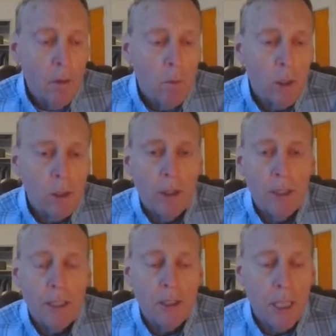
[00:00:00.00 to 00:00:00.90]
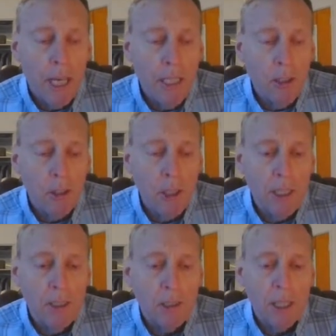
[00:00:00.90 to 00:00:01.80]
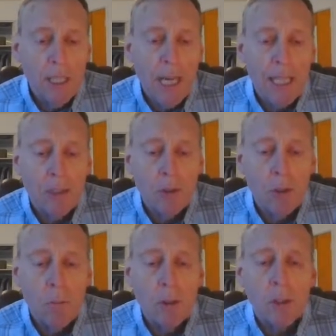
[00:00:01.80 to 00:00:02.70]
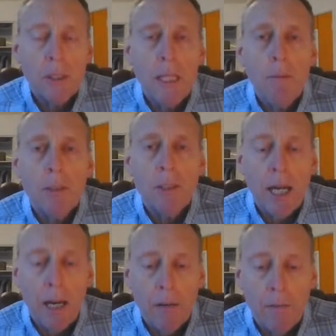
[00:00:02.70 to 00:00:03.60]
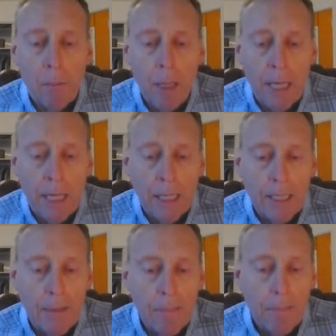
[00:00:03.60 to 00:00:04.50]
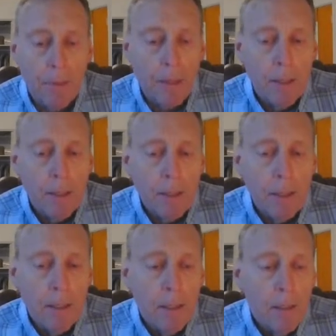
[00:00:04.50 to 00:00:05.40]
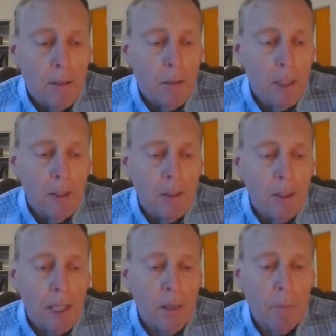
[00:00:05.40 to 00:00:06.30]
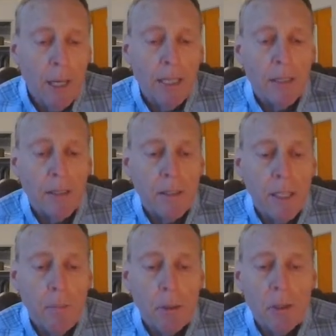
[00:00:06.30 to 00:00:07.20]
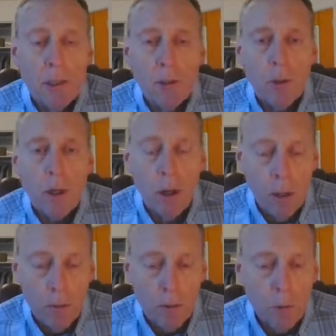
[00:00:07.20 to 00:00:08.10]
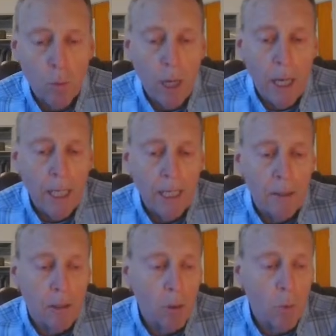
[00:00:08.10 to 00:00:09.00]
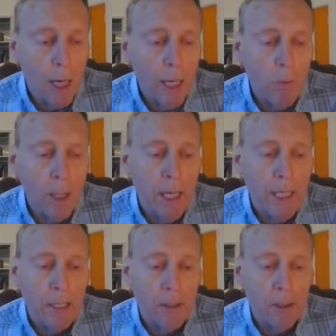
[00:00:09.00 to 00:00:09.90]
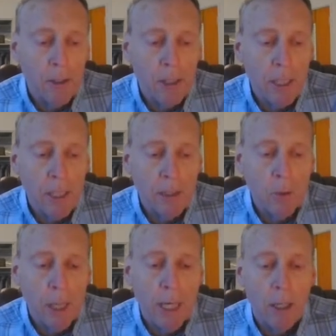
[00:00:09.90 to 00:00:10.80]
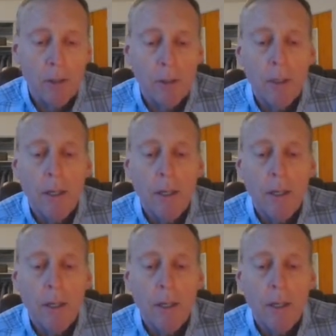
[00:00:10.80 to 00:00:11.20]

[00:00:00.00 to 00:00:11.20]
which on this occasion Jesus had cast numerous demons out of a man. Jesus had commanded that the demons enter a herd of swine, and the swine ran into the sea and drowned.